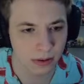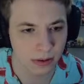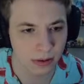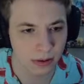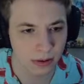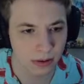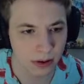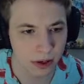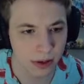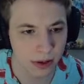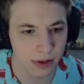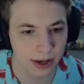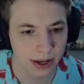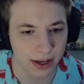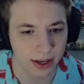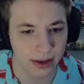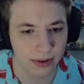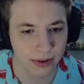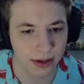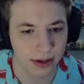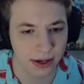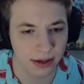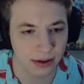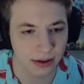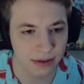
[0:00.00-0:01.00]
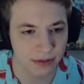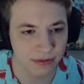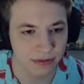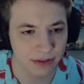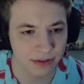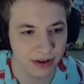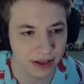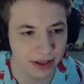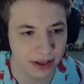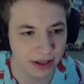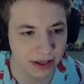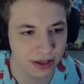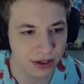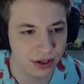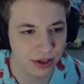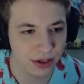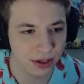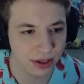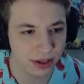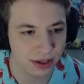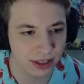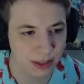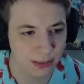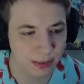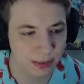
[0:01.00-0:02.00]
Okay, okay.
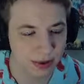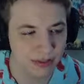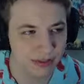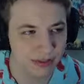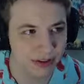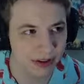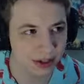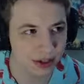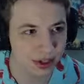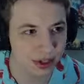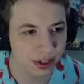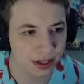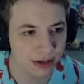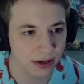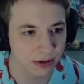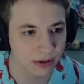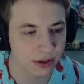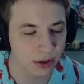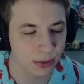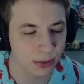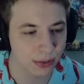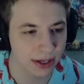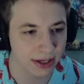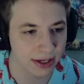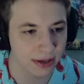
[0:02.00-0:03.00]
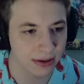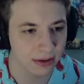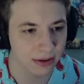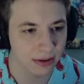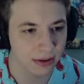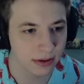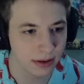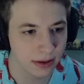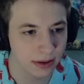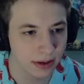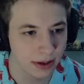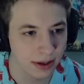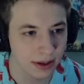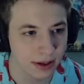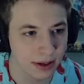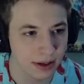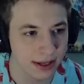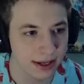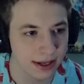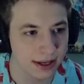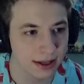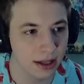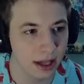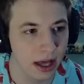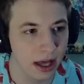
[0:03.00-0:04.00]
Village. Let's put a village here so we can
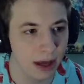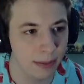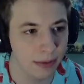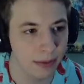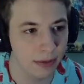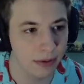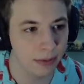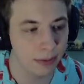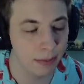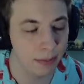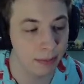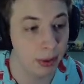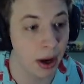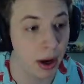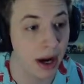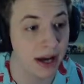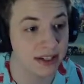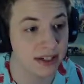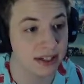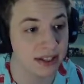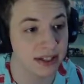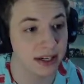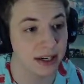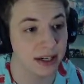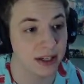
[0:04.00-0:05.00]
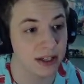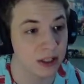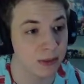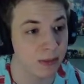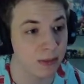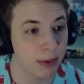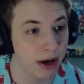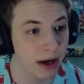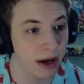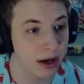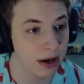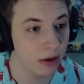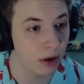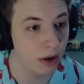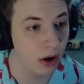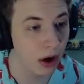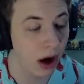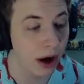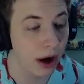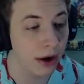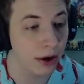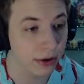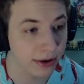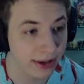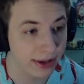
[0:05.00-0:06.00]
heal up. Boss is gonna spawn
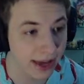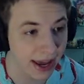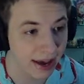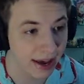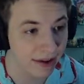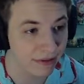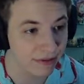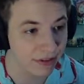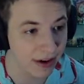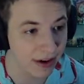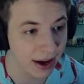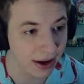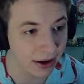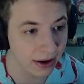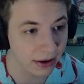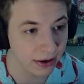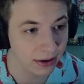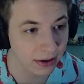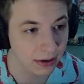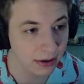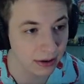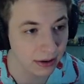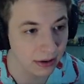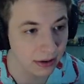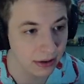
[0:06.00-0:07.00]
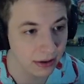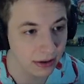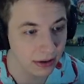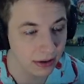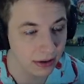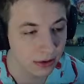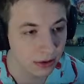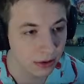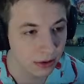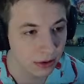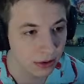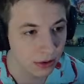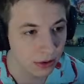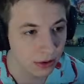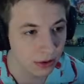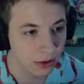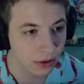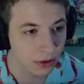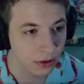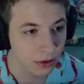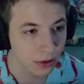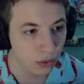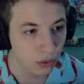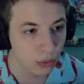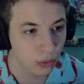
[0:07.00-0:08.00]
on our campfire,
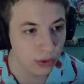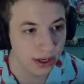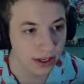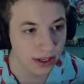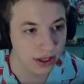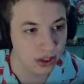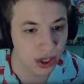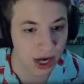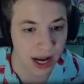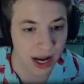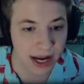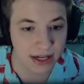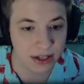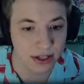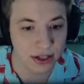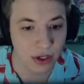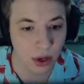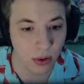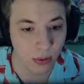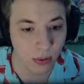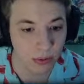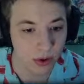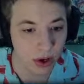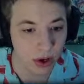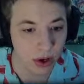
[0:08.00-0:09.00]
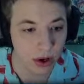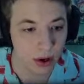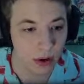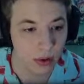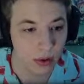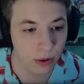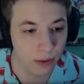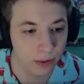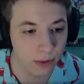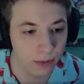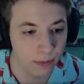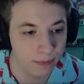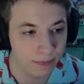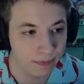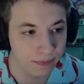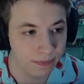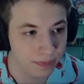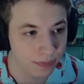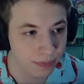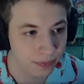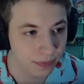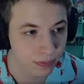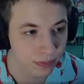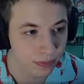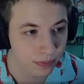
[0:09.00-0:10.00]
which I don't know.
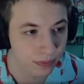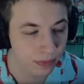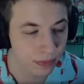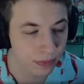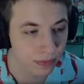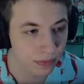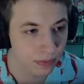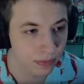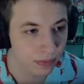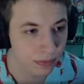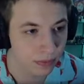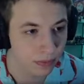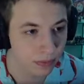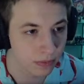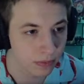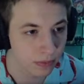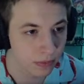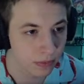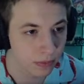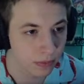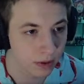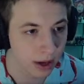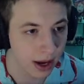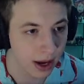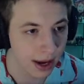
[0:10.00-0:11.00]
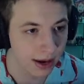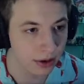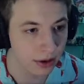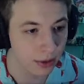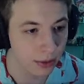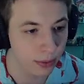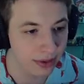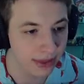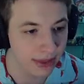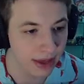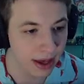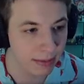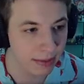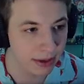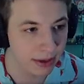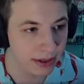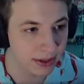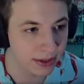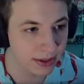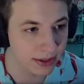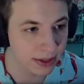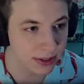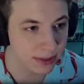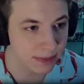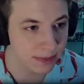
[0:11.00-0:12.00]
I don't know what that
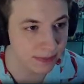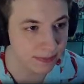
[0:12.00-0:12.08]
means.